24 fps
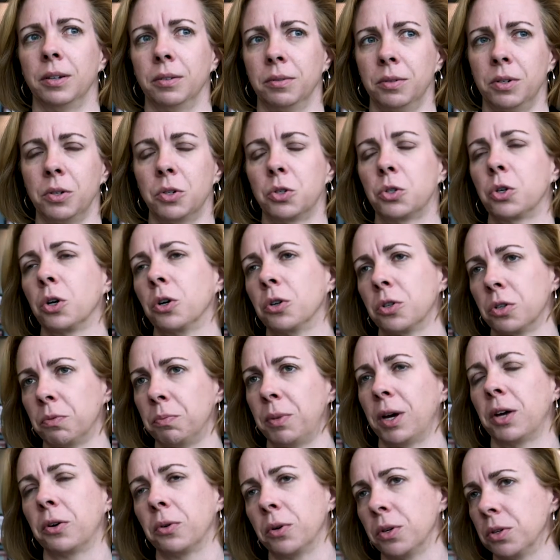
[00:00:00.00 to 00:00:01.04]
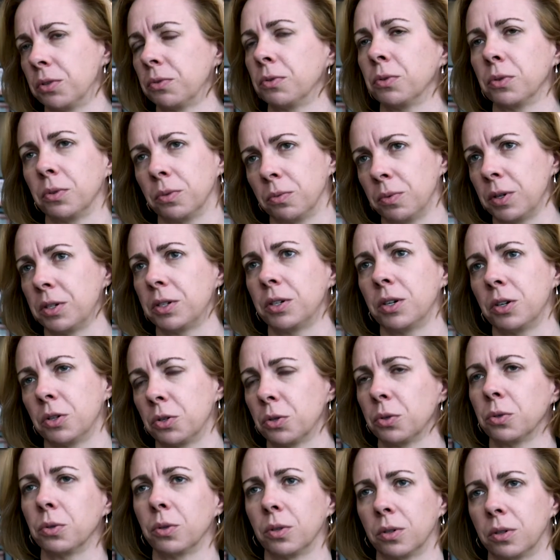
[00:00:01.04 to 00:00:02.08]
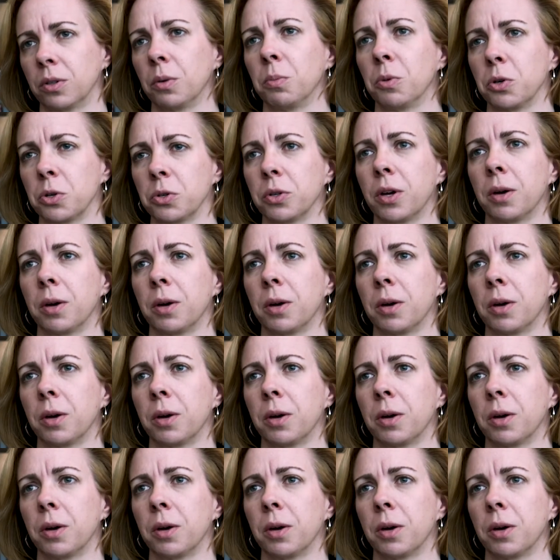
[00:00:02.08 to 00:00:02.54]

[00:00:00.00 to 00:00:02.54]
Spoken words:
discharge of batteries for residential or commercial